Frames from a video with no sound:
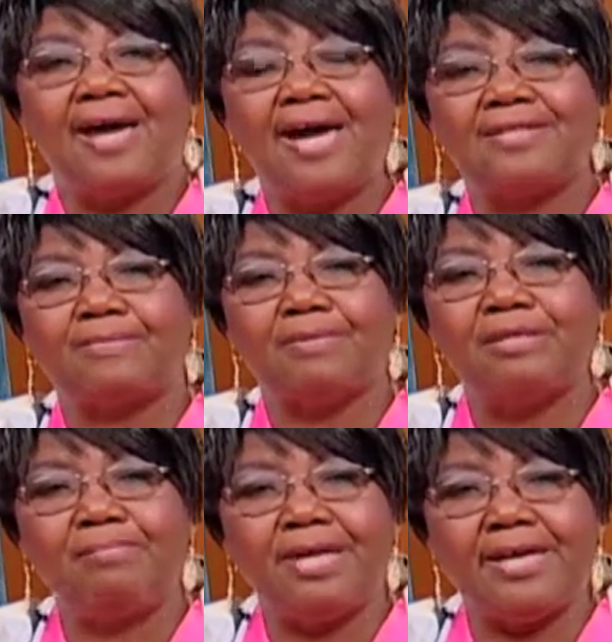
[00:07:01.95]
has
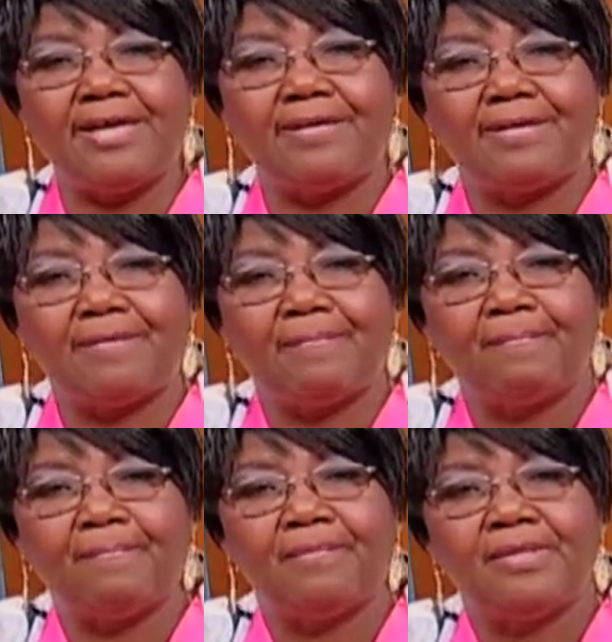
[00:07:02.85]
been made,
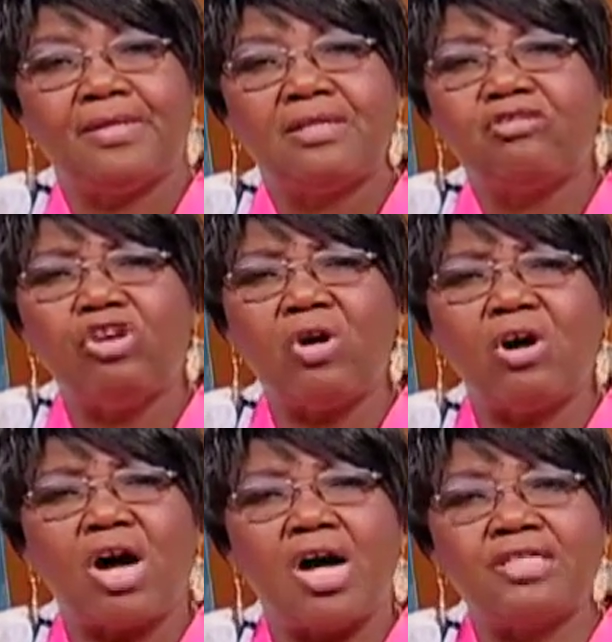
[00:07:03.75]
no
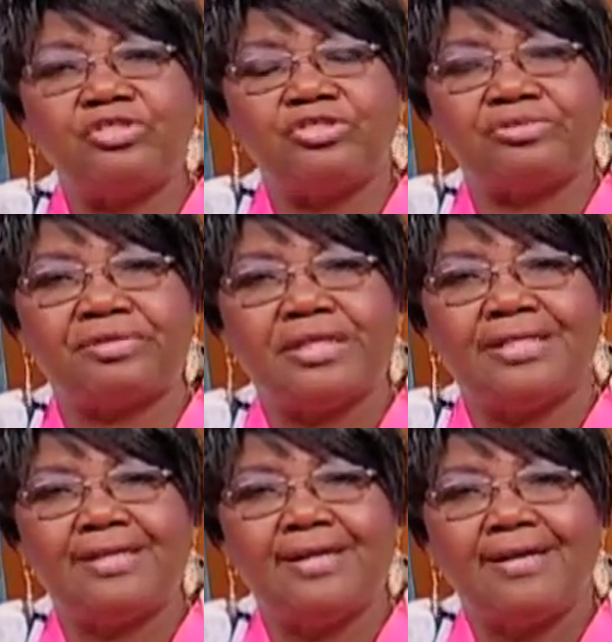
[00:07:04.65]
country
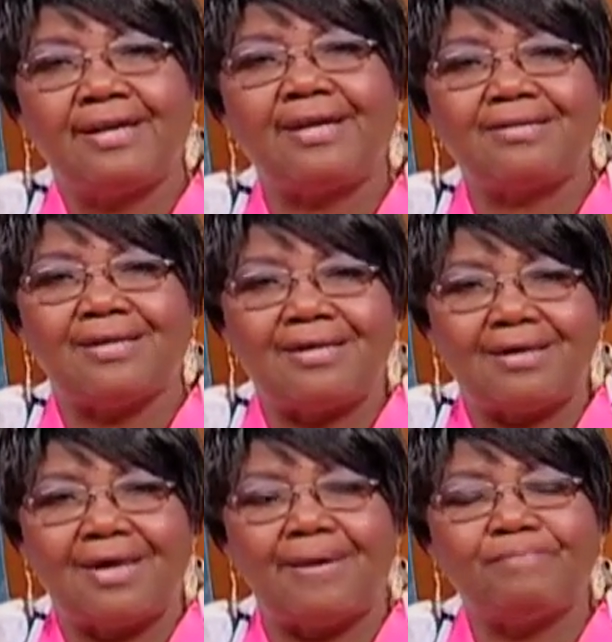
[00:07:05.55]
can
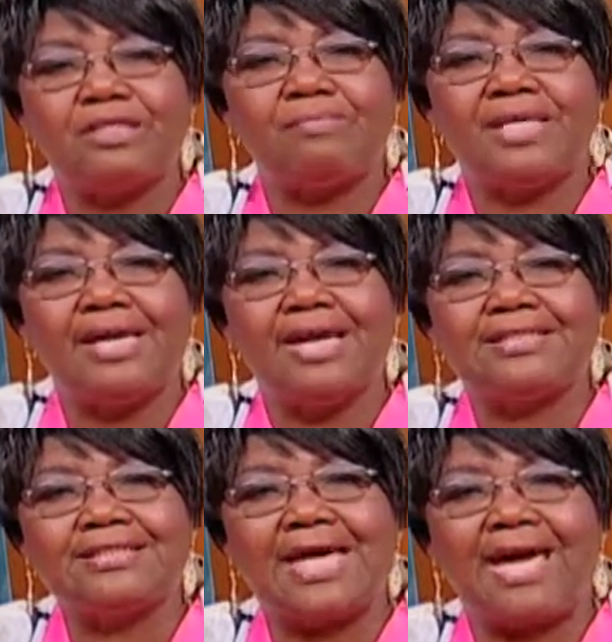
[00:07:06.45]
claim to be
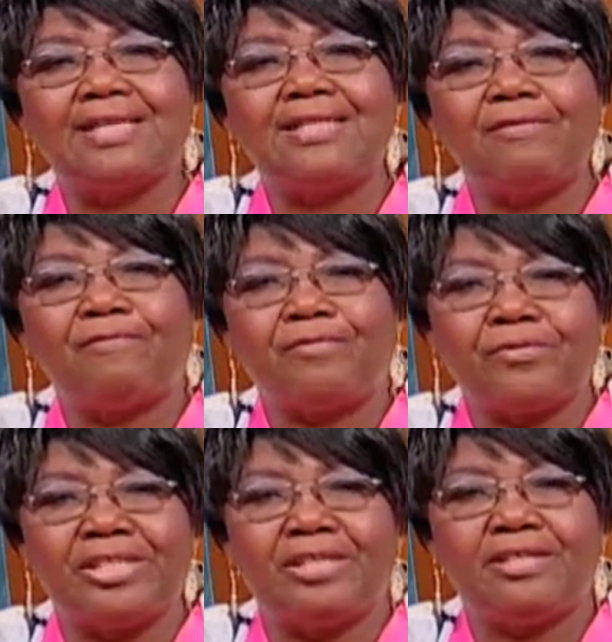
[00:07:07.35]
entirely
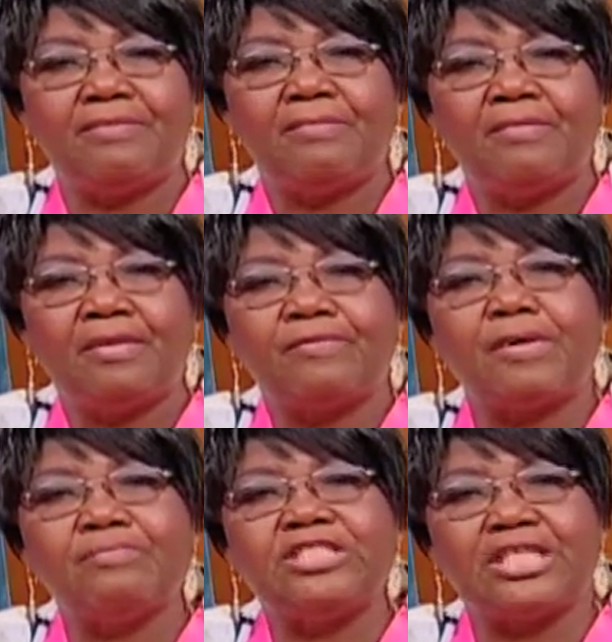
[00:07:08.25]
free
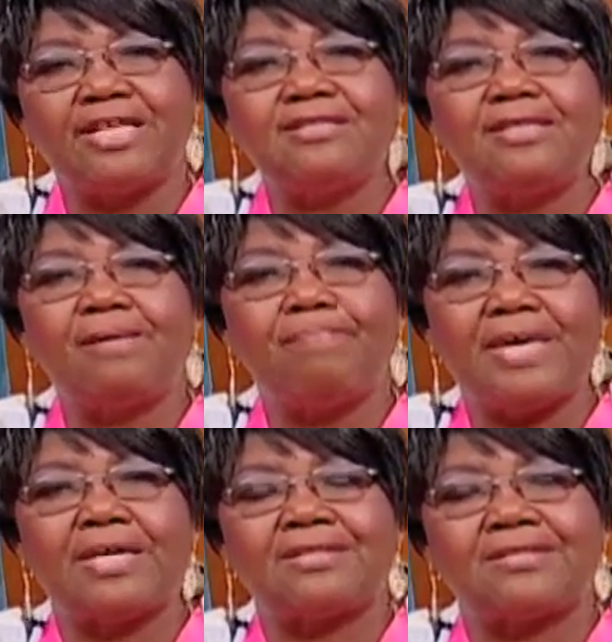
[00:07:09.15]
from
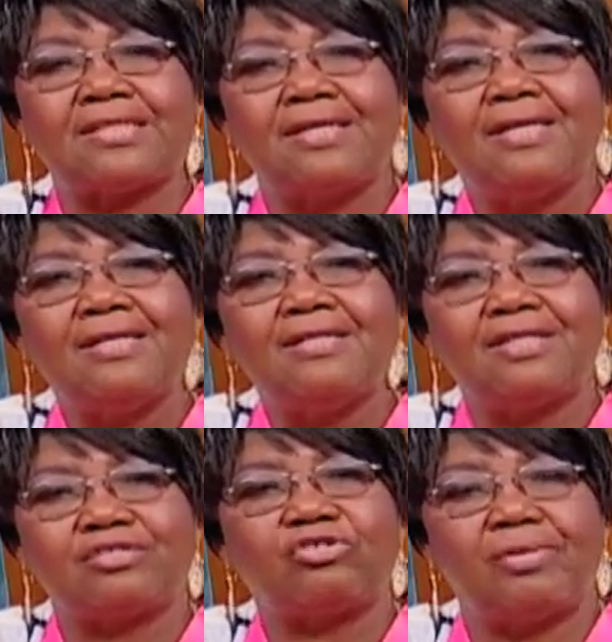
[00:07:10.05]
gender-based
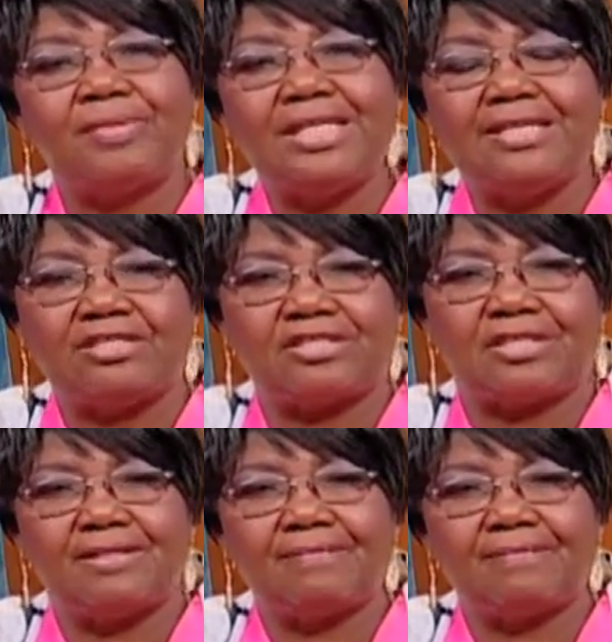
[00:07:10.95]
discrimination.